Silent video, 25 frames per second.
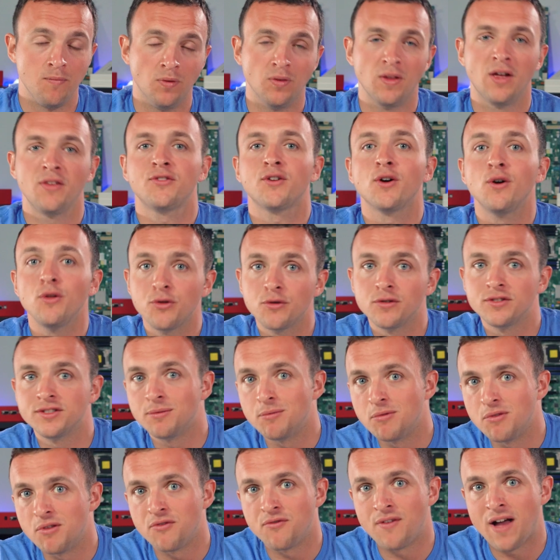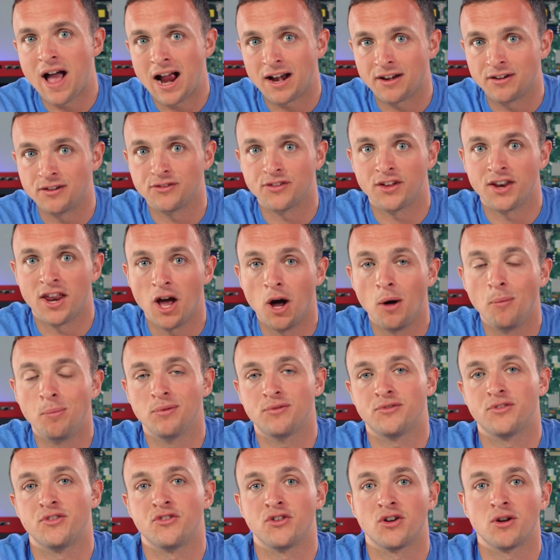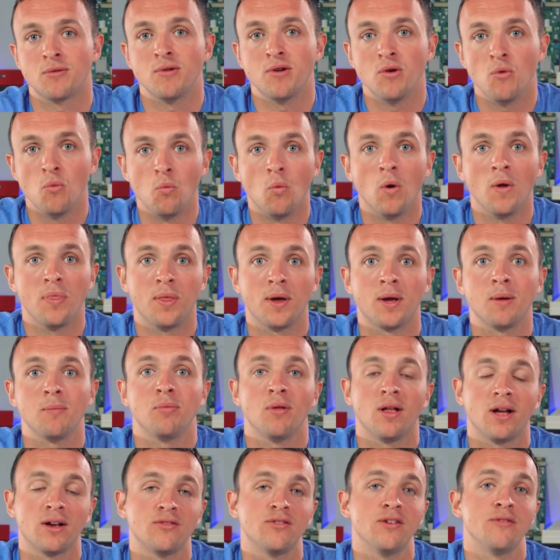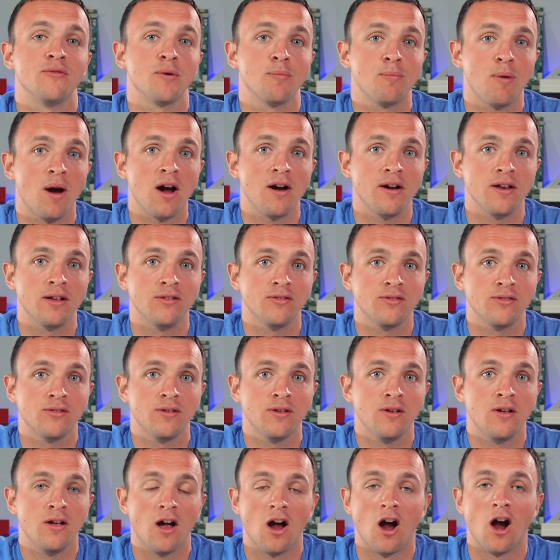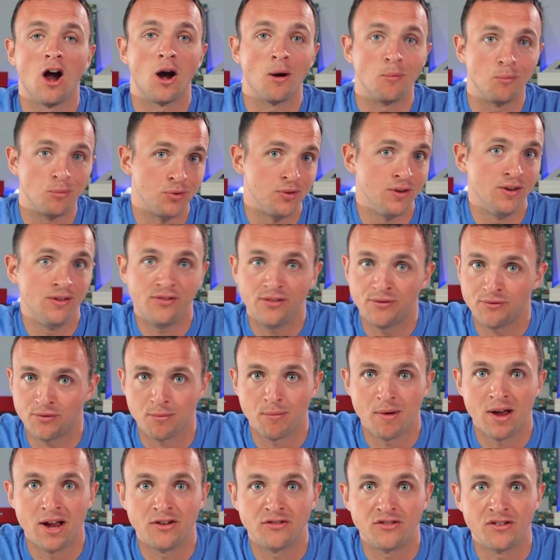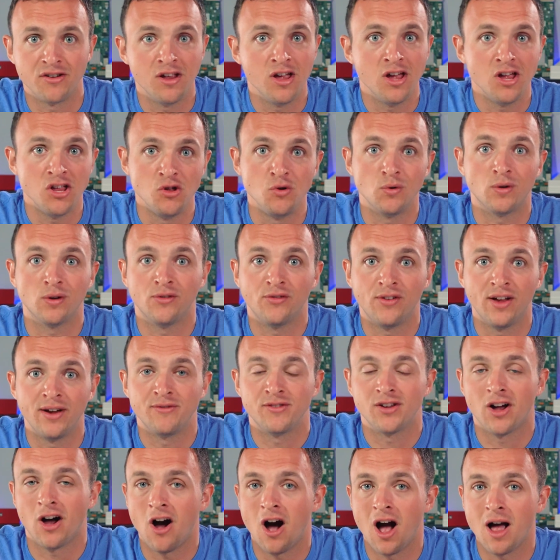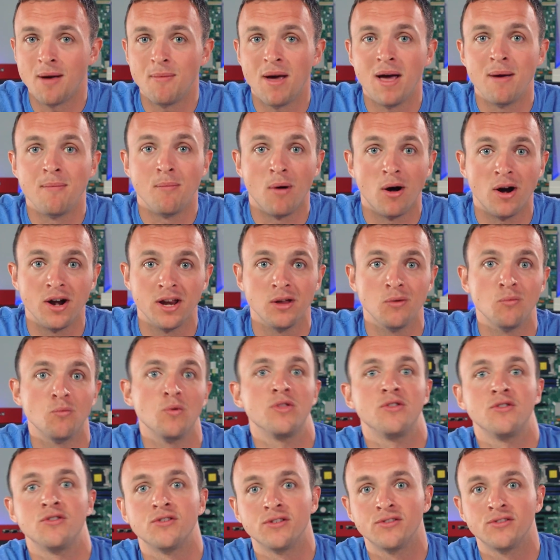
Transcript: Let's go through some of the factors that help us determine what the complexity of your part is. Armed with this information, you can save time and money with your